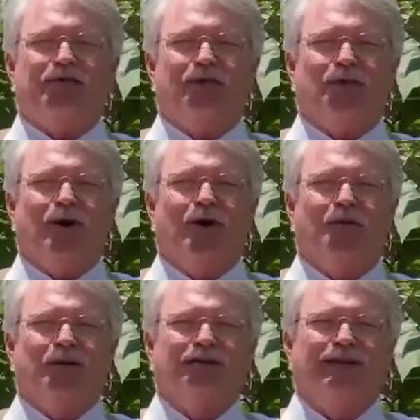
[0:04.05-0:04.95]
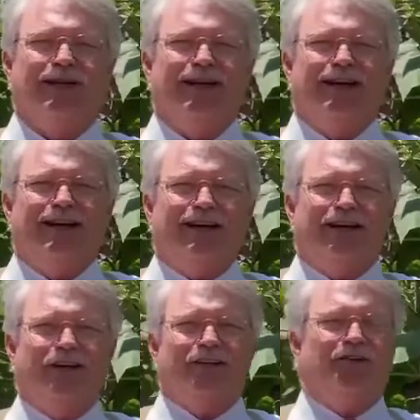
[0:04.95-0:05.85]
of Oklahoma. You
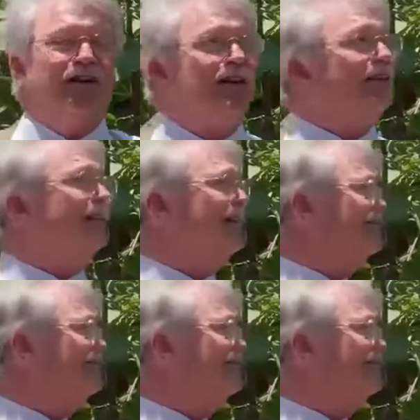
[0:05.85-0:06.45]
know, you'd think that uh,